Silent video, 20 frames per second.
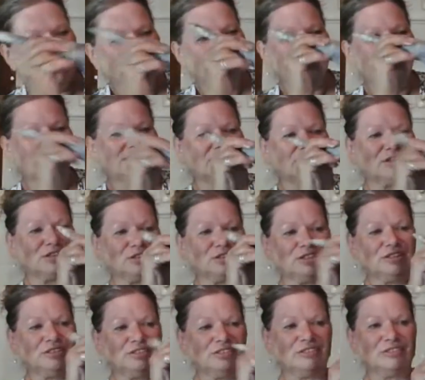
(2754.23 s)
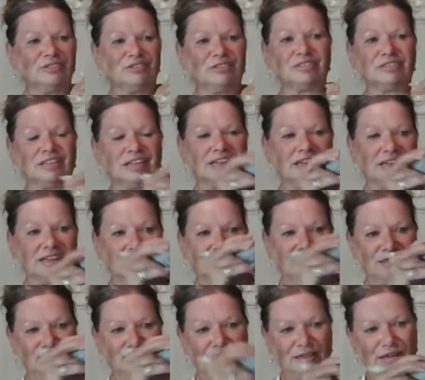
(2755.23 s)
So you
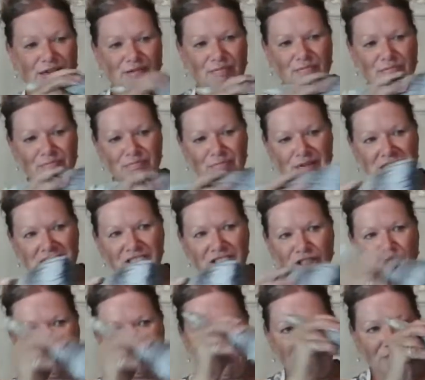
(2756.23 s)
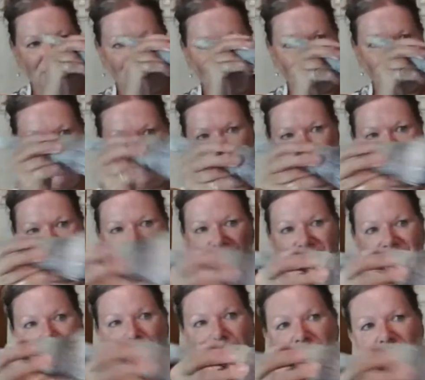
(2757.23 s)
can message me. I have a feeling you have
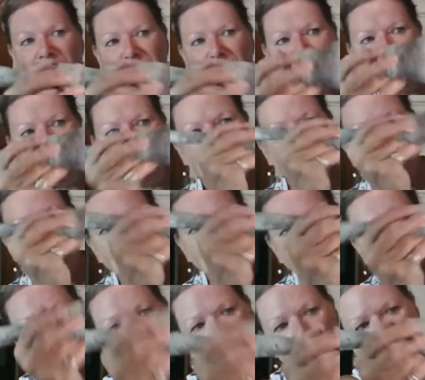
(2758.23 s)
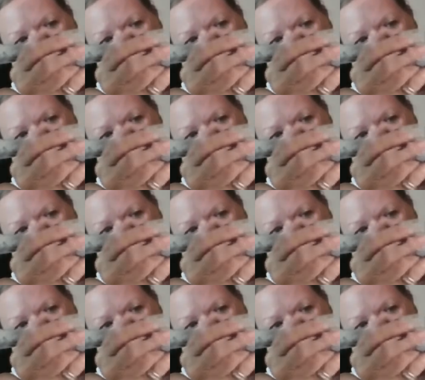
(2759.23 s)
something on your mind.